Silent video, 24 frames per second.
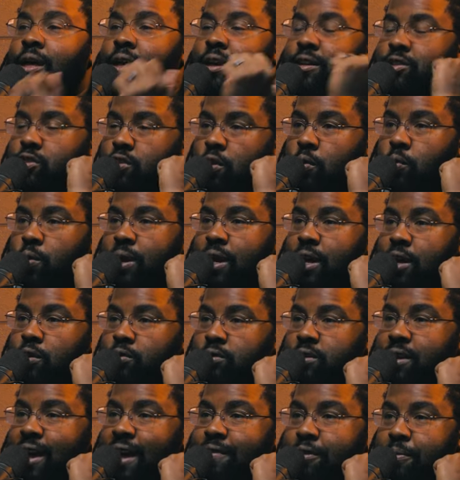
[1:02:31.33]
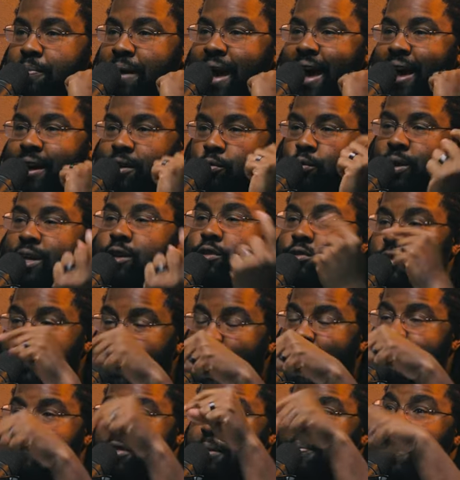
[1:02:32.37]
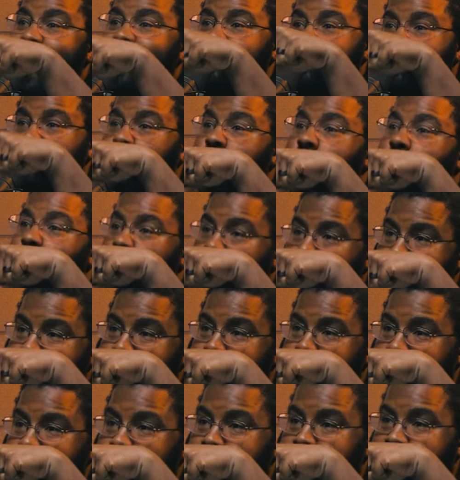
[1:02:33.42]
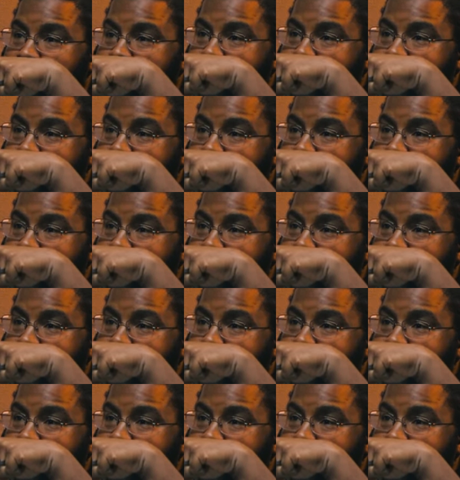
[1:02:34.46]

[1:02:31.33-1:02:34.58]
So we used to have a pa- we used to have the pastor who always talked about